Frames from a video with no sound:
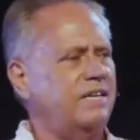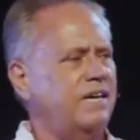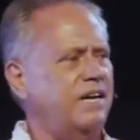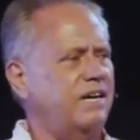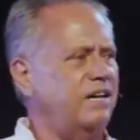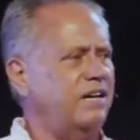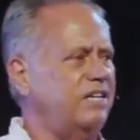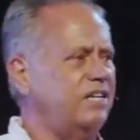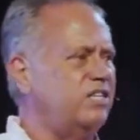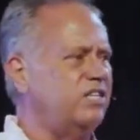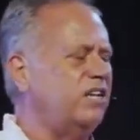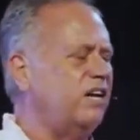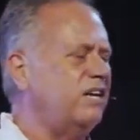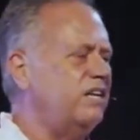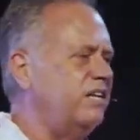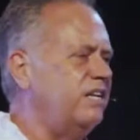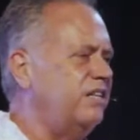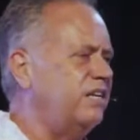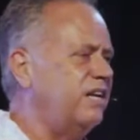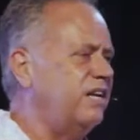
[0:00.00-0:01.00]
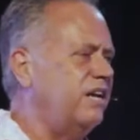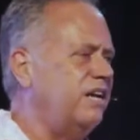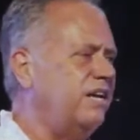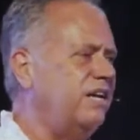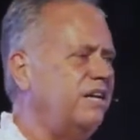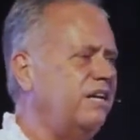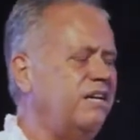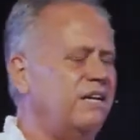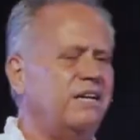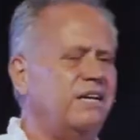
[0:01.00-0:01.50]
And I decided that
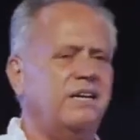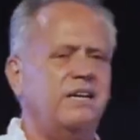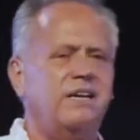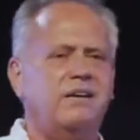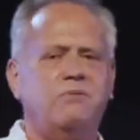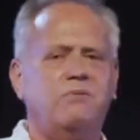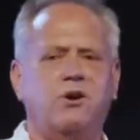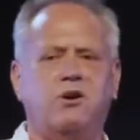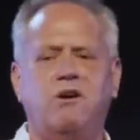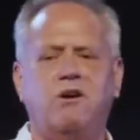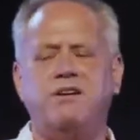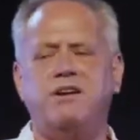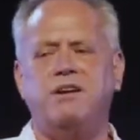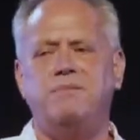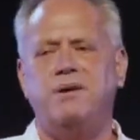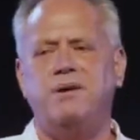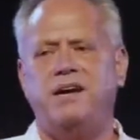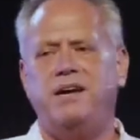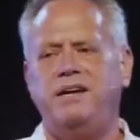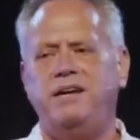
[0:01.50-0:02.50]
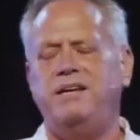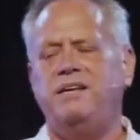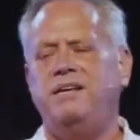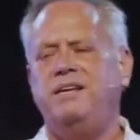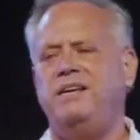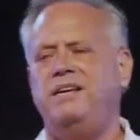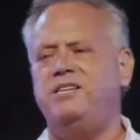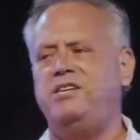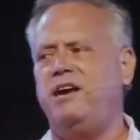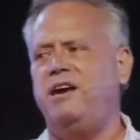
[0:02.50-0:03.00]
I regarded my
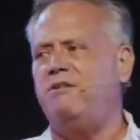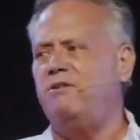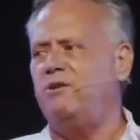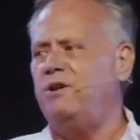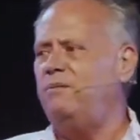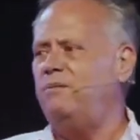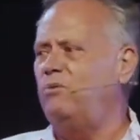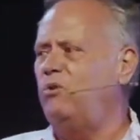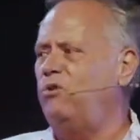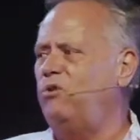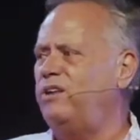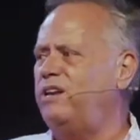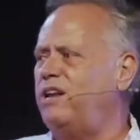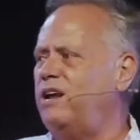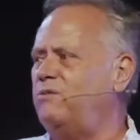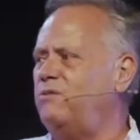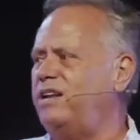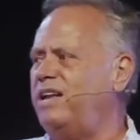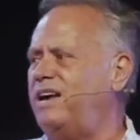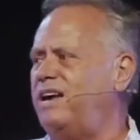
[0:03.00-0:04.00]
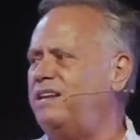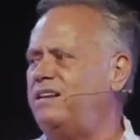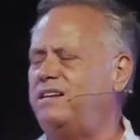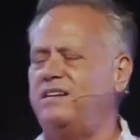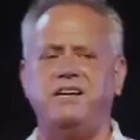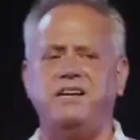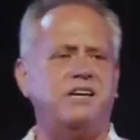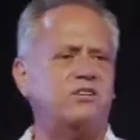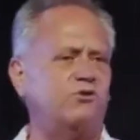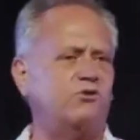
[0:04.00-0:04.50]
integrity more than I regarded
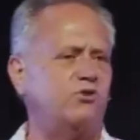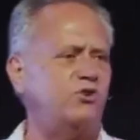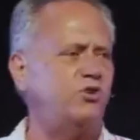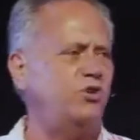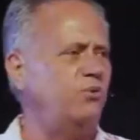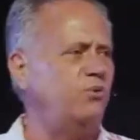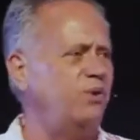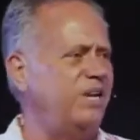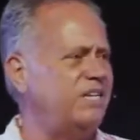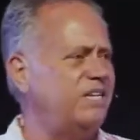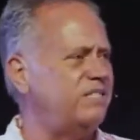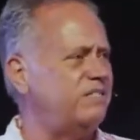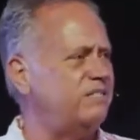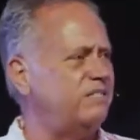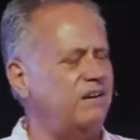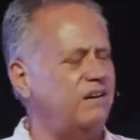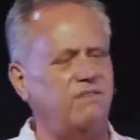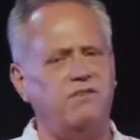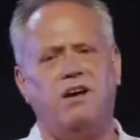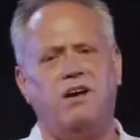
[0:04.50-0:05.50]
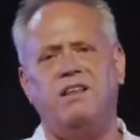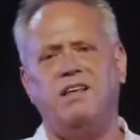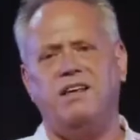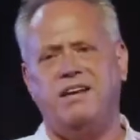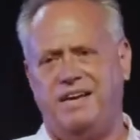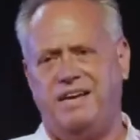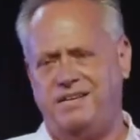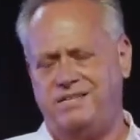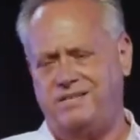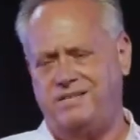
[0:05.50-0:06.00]
an extra 2 weeks of
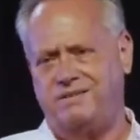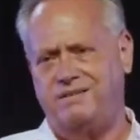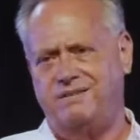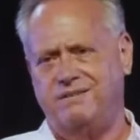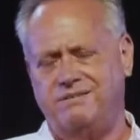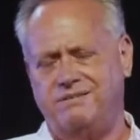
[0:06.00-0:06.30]
holidays.